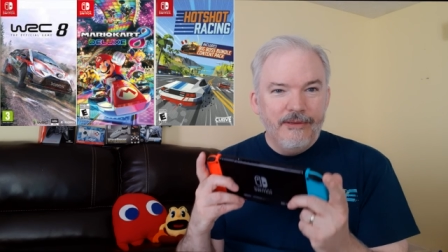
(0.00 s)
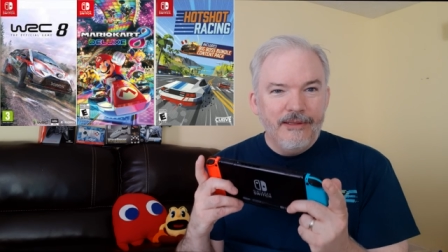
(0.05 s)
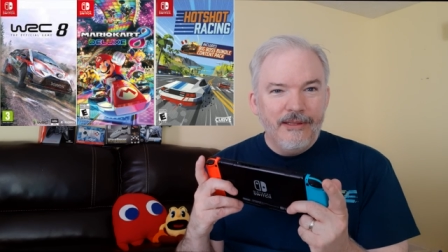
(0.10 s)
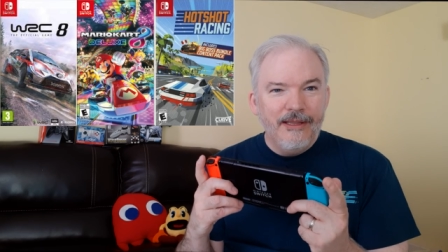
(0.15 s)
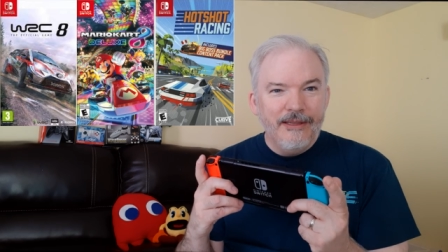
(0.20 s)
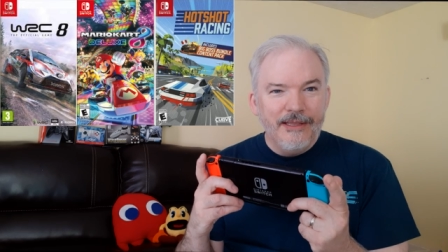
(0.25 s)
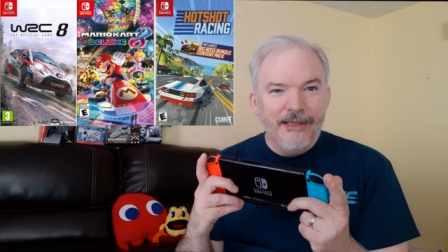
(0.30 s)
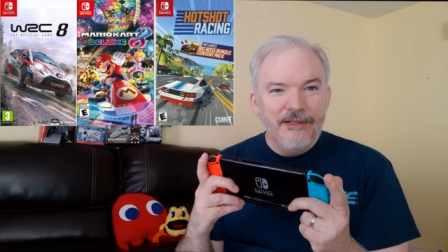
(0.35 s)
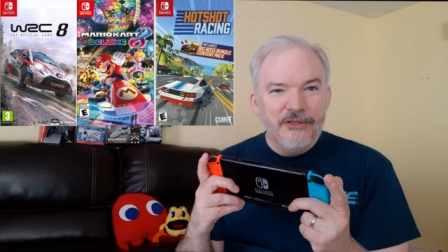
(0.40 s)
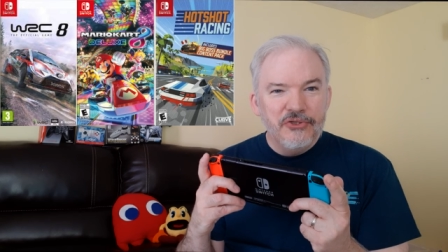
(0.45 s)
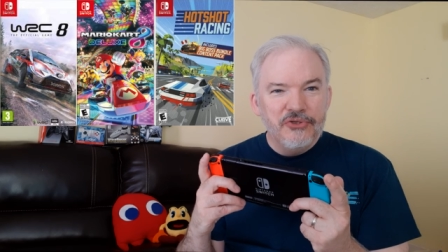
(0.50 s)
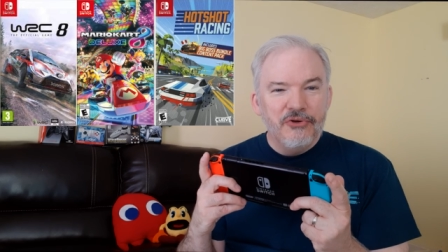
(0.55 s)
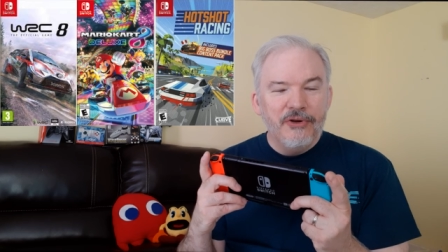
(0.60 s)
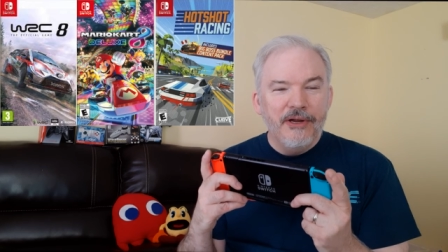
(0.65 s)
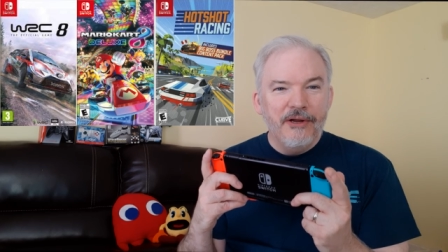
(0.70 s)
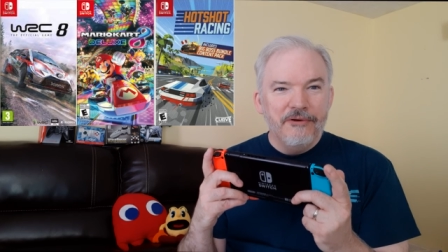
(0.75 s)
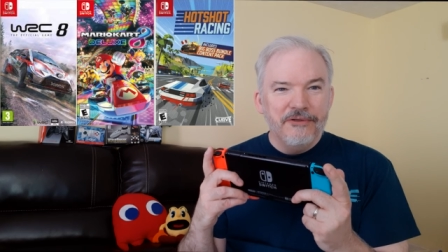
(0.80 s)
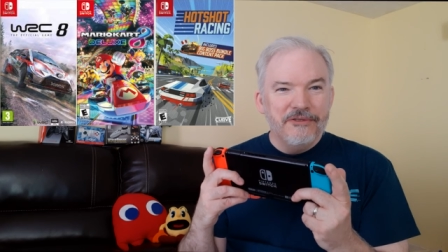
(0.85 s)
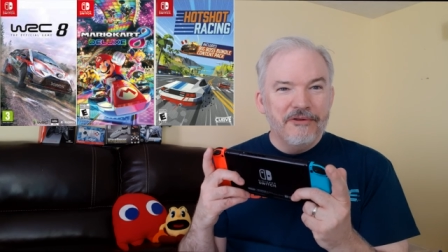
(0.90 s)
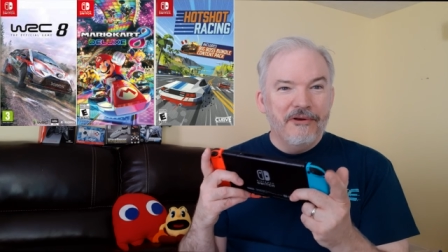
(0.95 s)
click in
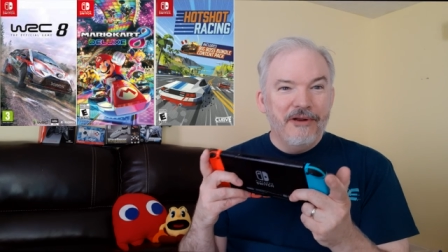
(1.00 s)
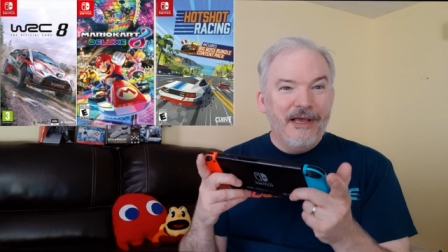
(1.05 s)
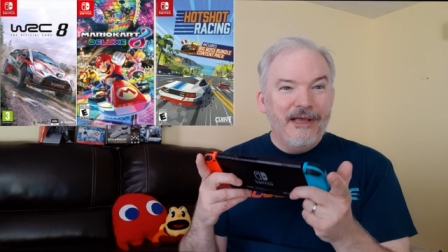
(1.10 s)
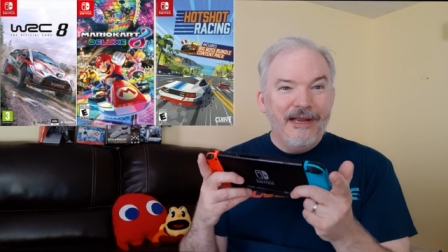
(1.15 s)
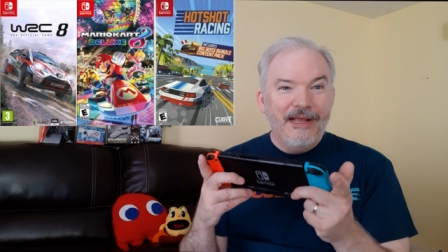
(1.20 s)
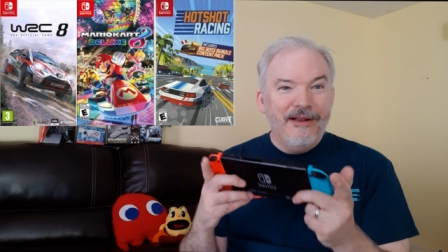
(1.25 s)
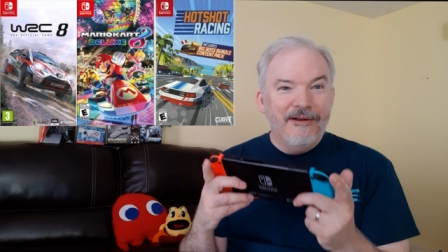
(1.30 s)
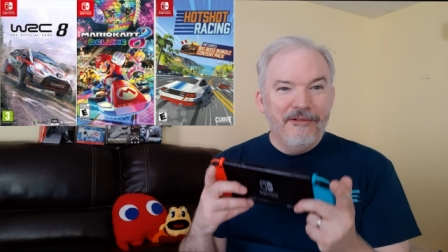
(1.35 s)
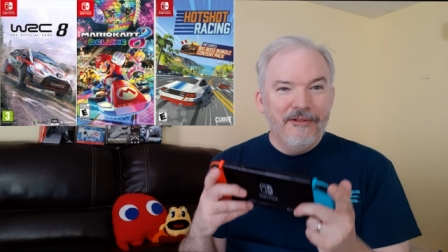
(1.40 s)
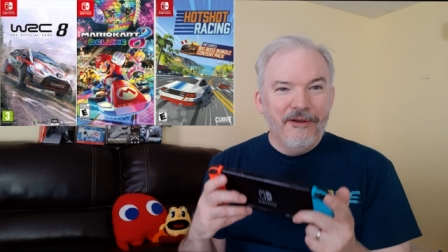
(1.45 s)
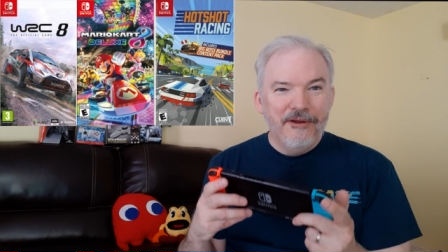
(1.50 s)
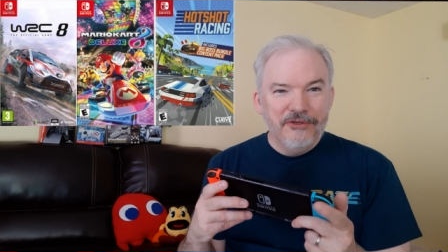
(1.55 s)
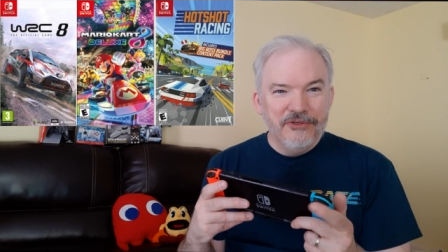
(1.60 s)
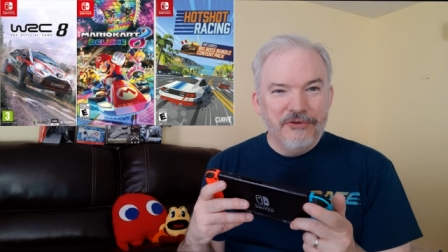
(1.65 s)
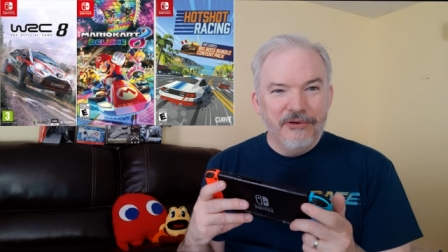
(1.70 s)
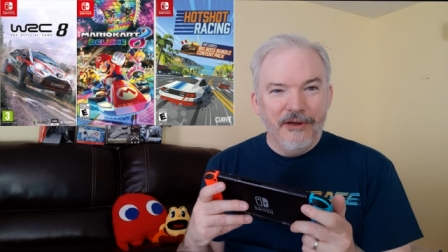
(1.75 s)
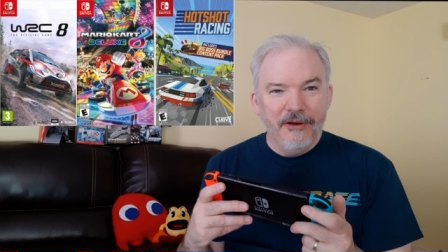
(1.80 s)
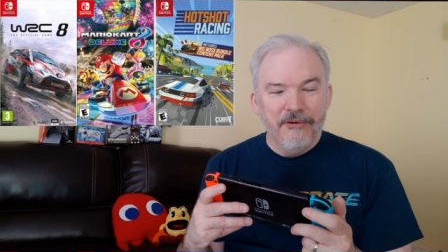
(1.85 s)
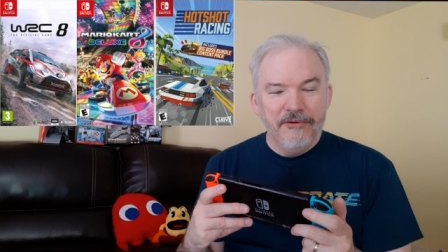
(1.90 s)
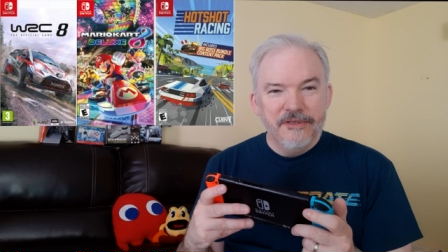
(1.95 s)
triggers. They're not analog
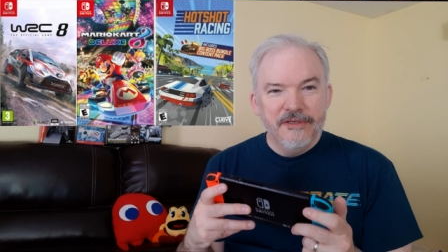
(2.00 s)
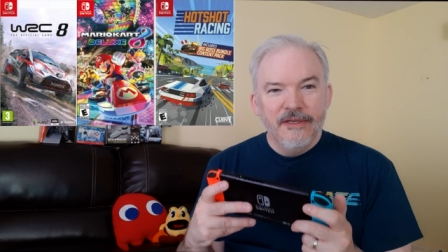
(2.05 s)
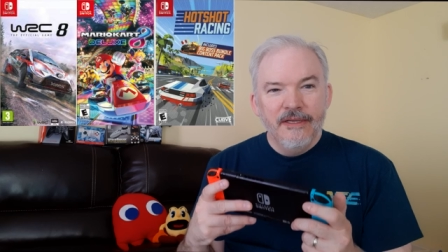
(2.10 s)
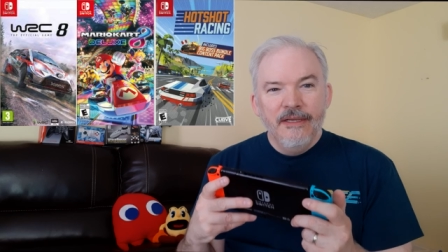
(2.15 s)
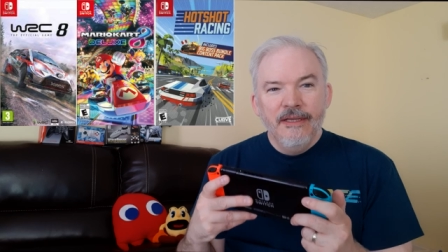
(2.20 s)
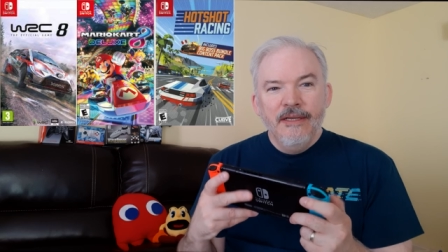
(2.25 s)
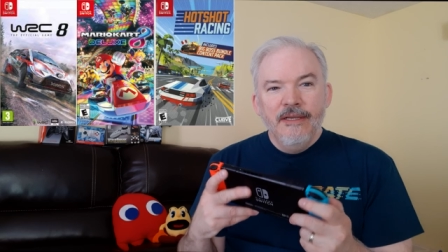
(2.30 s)
triggers.